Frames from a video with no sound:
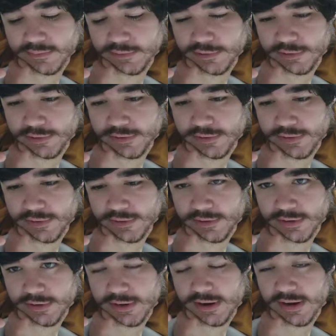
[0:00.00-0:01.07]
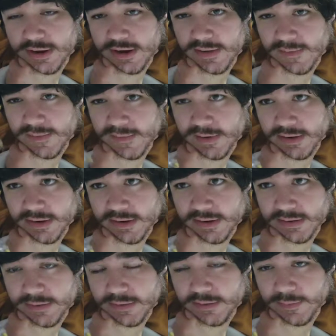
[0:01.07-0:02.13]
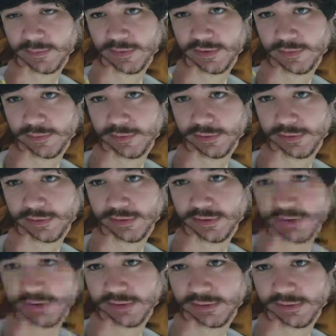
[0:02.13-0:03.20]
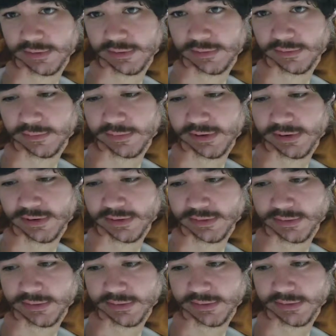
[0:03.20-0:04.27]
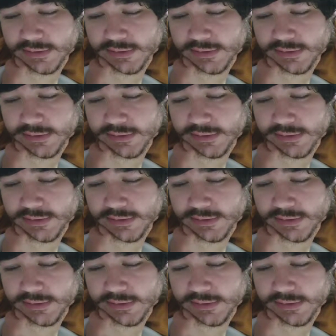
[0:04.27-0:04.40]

Worked. I felt like all my work had gone to waste.